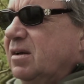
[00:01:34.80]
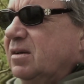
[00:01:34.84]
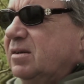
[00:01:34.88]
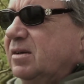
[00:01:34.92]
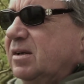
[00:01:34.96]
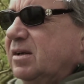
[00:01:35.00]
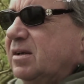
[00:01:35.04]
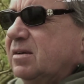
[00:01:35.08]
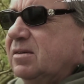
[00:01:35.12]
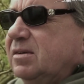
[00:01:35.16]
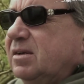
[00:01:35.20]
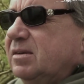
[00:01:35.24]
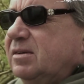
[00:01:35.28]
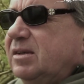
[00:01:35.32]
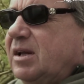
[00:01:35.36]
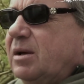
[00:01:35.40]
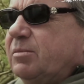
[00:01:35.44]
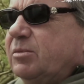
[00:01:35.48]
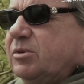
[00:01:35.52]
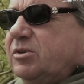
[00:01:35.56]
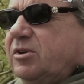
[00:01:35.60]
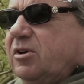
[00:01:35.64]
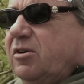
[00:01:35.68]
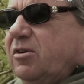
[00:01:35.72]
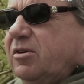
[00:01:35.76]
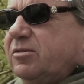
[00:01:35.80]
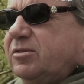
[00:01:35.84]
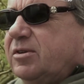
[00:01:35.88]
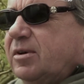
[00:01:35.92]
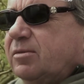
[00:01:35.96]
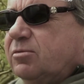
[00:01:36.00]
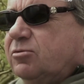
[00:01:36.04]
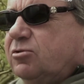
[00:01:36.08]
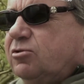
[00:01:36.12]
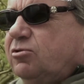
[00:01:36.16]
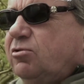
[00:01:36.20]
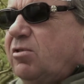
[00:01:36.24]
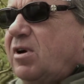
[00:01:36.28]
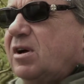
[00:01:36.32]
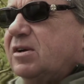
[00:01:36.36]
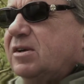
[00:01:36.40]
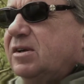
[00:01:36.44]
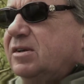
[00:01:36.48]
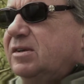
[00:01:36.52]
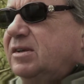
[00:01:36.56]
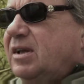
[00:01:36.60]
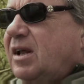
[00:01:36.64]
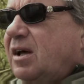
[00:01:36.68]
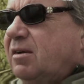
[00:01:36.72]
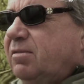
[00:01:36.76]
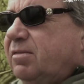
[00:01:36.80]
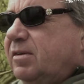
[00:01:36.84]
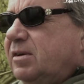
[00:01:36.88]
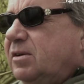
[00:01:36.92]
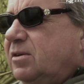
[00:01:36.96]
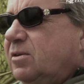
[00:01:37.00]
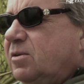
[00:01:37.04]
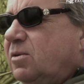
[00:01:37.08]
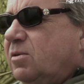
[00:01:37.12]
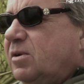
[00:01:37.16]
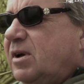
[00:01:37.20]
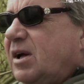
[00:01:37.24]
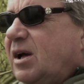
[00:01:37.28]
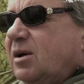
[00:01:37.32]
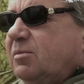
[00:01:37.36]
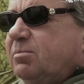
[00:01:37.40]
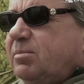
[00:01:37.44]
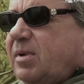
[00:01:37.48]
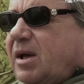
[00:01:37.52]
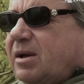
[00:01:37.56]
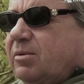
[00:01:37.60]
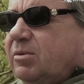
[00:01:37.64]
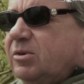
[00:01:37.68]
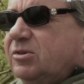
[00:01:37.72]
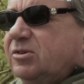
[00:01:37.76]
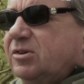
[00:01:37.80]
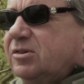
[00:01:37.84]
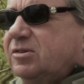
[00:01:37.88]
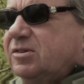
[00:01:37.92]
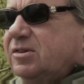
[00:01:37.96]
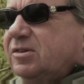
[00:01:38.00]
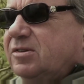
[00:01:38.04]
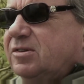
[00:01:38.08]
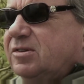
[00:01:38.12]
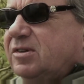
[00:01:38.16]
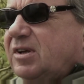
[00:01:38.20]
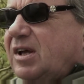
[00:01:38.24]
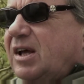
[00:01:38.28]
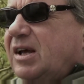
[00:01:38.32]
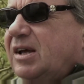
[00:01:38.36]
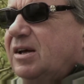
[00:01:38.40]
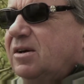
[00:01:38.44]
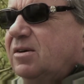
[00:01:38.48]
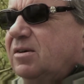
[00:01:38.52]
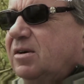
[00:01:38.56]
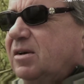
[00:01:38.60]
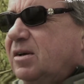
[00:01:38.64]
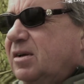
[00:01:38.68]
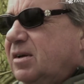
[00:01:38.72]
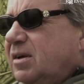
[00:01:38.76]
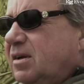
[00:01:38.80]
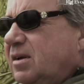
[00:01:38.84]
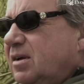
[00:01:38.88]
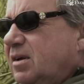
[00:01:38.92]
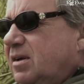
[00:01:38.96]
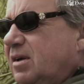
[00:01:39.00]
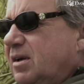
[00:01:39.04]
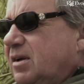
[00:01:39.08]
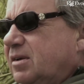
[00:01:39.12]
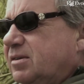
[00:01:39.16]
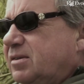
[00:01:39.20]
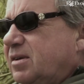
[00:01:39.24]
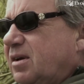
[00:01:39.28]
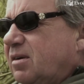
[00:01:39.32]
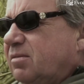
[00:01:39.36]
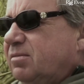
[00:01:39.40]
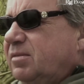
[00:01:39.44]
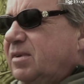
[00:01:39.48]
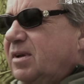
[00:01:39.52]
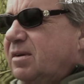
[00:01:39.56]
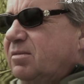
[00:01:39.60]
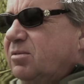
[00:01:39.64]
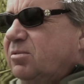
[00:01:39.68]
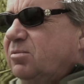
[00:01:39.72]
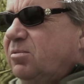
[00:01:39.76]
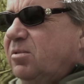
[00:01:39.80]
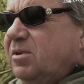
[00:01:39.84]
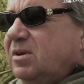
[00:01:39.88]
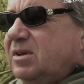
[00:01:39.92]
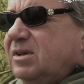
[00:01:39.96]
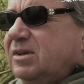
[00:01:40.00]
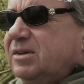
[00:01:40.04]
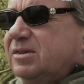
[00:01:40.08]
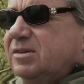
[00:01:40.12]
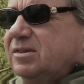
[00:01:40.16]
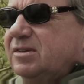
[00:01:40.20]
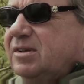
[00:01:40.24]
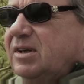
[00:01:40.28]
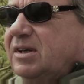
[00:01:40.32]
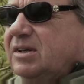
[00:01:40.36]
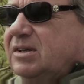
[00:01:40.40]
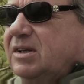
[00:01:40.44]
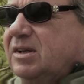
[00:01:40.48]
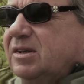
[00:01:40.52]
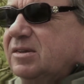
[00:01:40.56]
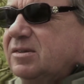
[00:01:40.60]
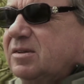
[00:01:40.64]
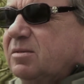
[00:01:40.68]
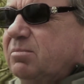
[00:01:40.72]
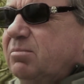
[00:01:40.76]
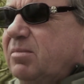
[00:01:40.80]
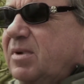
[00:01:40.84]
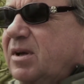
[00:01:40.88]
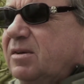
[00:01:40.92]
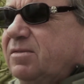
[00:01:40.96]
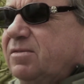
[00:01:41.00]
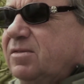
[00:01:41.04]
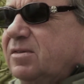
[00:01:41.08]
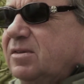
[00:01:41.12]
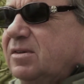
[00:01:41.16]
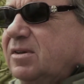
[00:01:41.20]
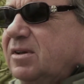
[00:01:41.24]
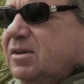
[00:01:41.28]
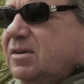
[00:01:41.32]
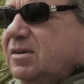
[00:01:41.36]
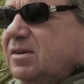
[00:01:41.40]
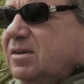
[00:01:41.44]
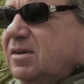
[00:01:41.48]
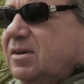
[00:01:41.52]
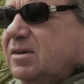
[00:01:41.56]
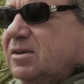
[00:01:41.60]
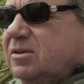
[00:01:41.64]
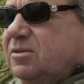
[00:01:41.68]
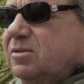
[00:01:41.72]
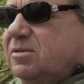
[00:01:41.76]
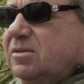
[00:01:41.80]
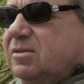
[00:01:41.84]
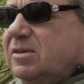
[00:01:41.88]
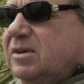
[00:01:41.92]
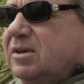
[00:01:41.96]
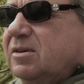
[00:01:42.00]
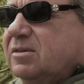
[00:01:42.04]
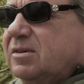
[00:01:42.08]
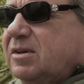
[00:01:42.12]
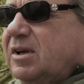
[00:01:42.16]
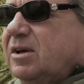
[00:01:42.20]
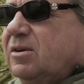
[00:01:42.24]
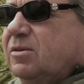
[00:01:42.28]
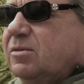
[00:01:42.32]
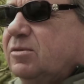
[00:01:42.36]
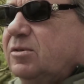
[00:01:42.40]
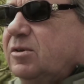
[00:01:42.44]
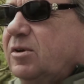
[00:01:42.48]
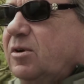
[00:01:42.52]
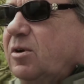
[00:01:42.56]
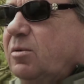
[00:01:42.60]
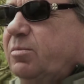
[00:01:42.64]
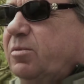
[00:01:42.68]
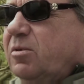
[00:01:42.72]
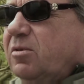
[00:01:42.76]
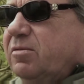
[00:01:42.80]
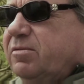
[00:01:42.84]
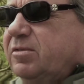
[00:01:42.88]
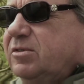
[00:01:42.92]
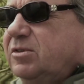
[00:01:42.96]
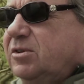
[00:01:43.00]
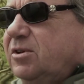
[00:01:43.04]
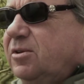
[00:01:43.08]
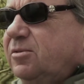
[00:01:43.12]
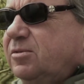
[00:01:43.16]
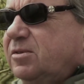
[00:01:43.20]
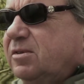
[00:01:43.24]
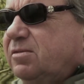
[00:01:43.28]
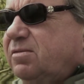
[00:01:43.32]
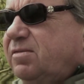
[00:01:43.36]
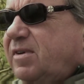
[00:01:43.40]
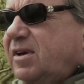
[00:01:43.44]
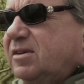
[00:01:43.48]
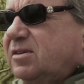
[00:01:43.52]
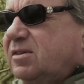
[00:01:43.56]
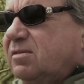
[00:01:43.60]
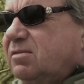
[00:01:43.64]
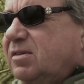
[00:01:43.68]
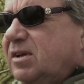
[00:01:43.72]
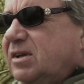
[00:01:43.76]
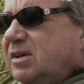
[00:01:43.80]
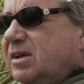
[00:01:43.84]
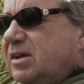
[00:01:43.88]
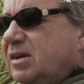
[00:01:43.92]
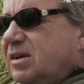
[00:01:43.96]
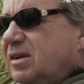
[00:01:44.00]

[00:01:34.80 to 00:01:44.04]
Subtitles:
A number of times I've struck at nothing or come back with just a scow. So I've never really seen it as a method that I could get on top of and use effectively.